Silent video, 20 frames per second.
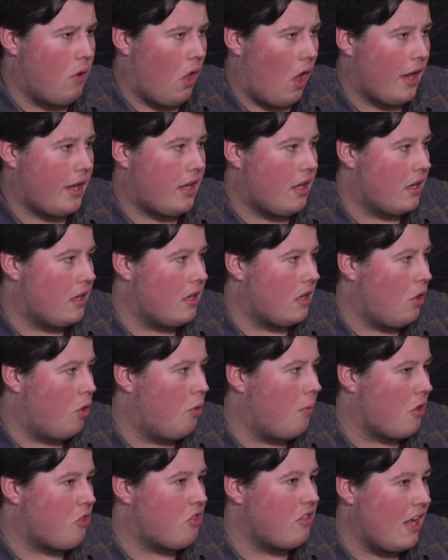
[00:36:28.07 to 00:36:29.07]
like
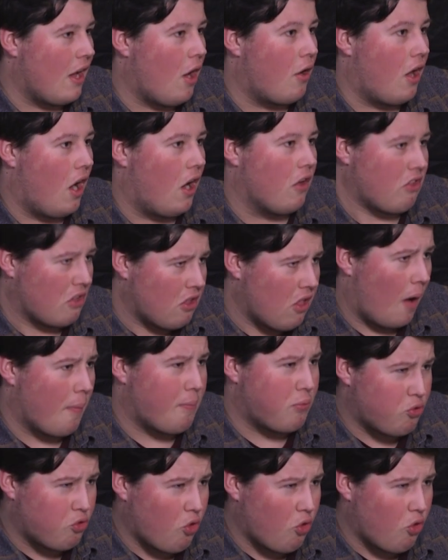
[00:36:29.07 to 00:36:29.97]
almost neo-Nazis, like